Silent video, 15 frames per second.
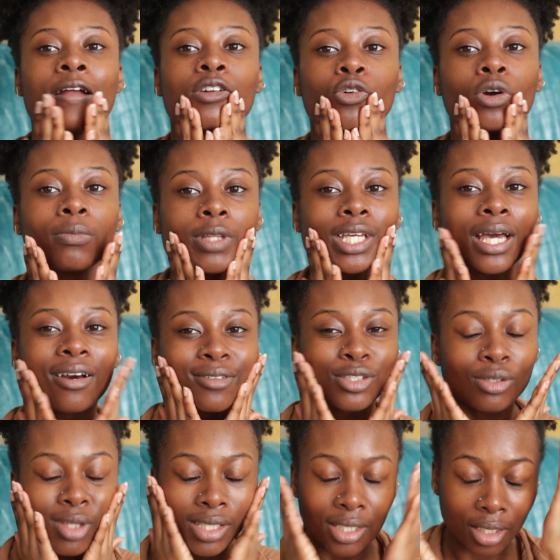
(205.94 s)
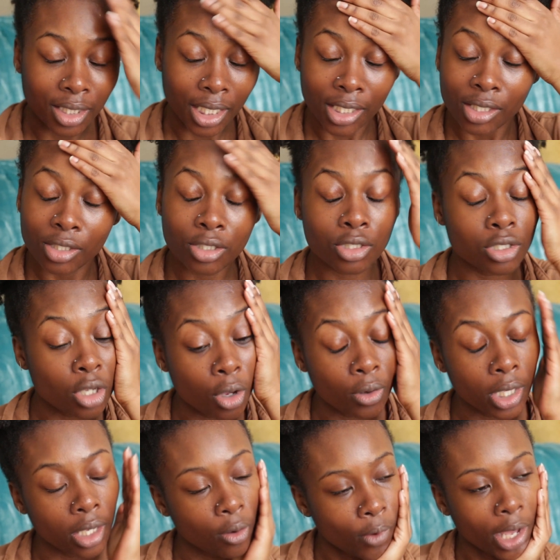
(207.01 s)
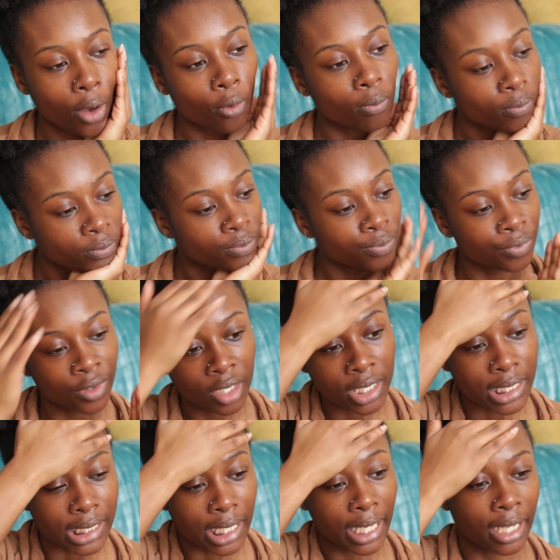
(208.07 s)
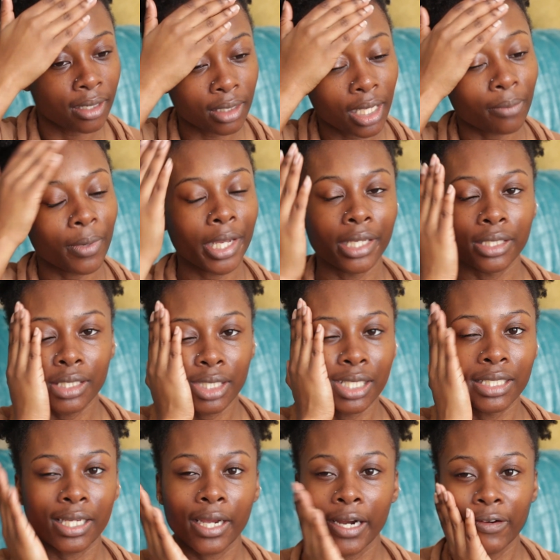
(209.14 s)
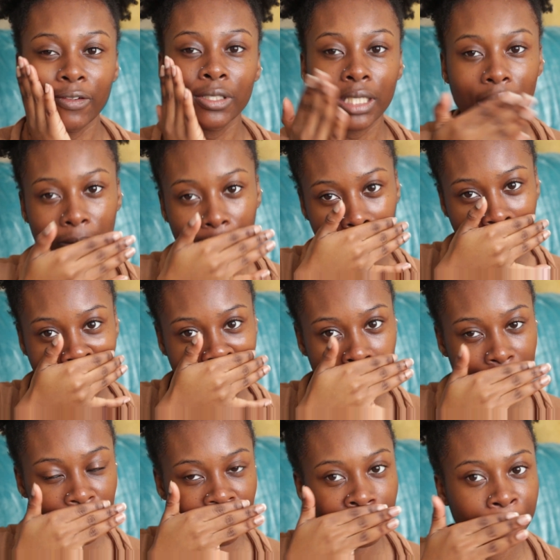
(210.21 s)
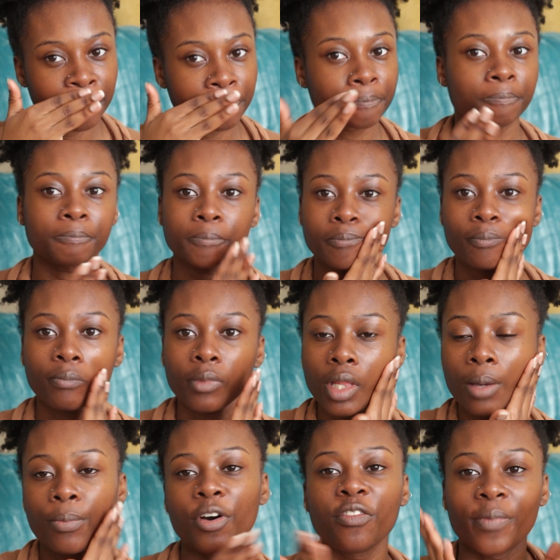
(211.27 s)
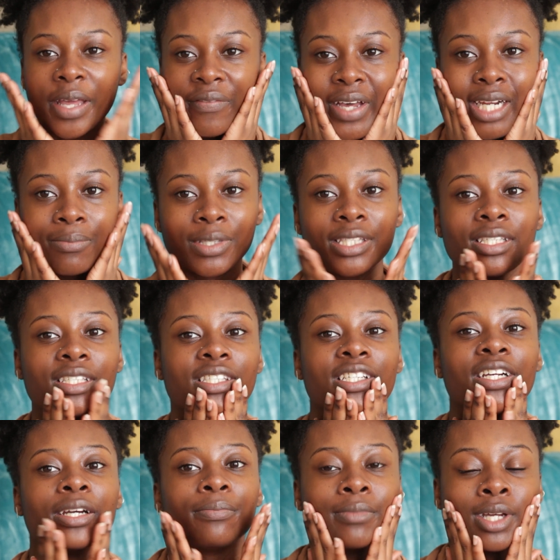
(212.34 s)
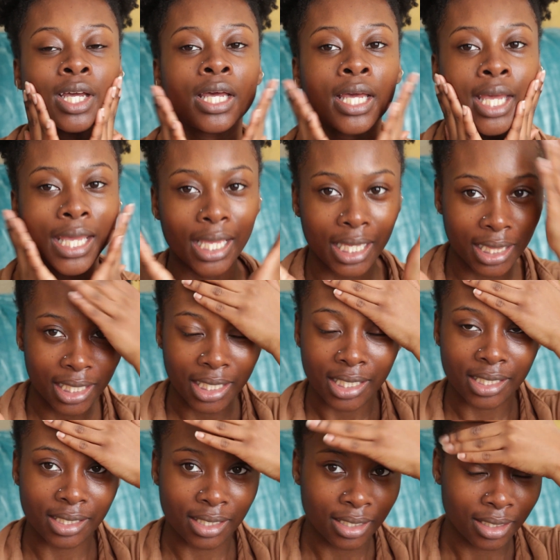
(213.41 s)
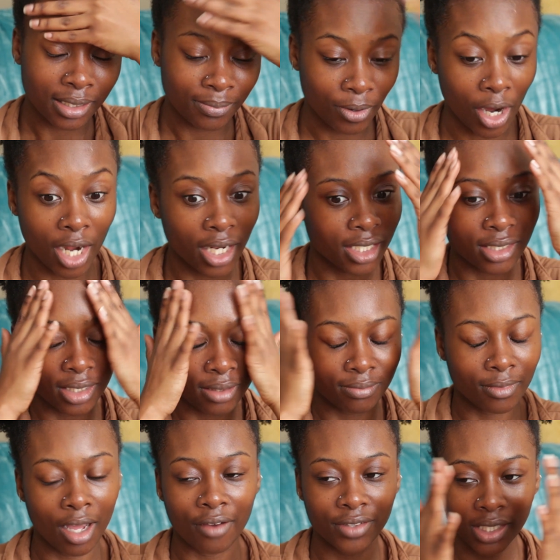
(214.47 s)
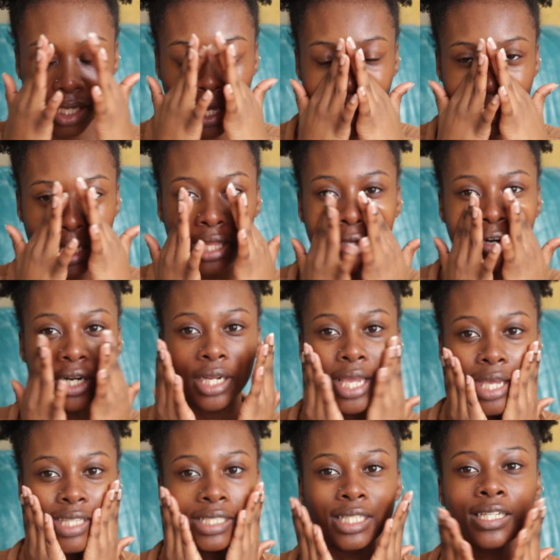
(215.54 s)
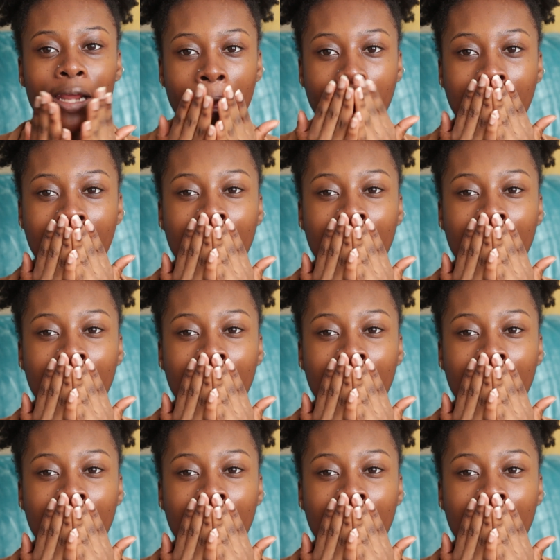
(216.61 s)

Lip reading: Normally I would do this on like soaking wet skin, like my skincare routine, because both my vitamin C serum and this product obviously has hyaluronic acid in it,